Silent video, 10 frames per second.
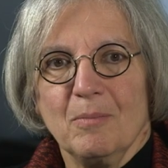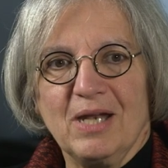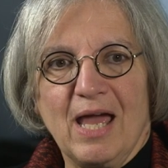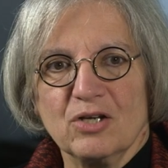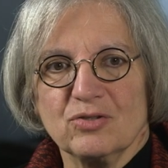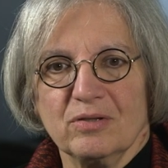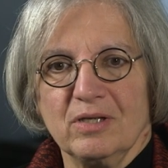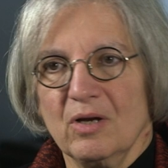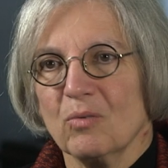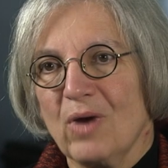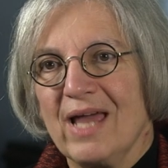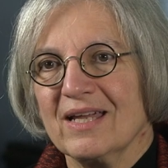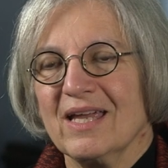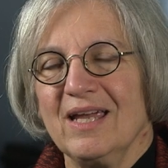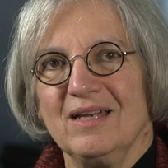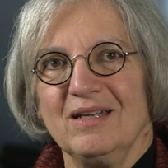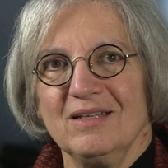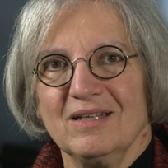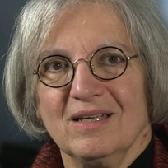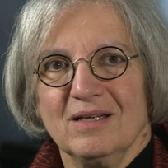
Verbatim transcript: but actually eradicating